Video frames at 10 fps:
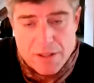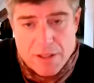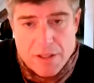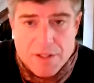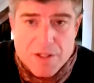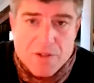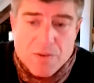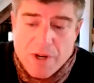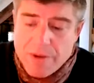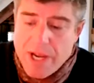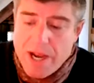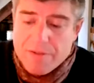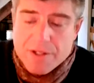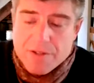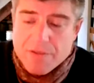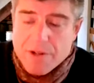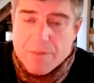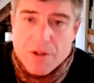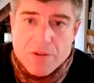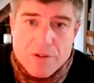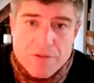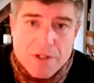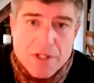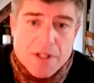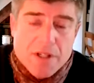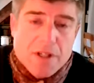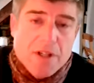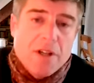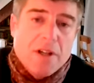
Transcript: And this is where we have this very beautifully